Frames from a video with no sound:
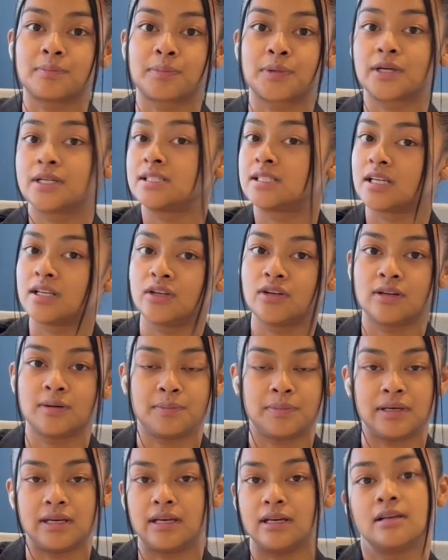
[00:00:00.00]
continue to
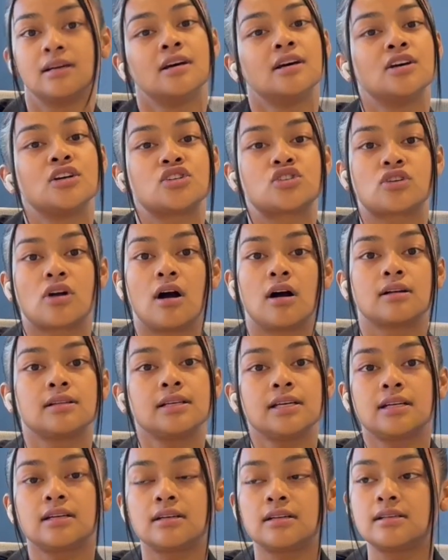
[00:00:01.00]
be strong
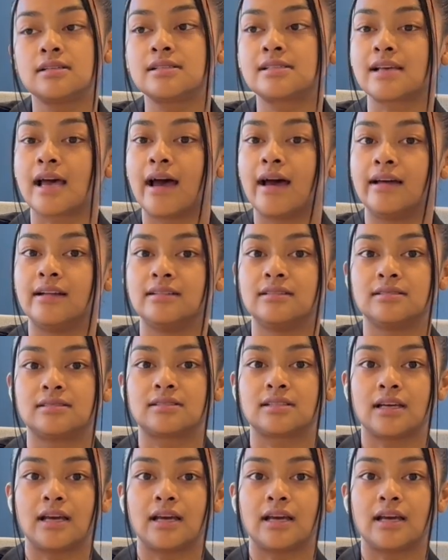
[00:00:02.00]
leaders and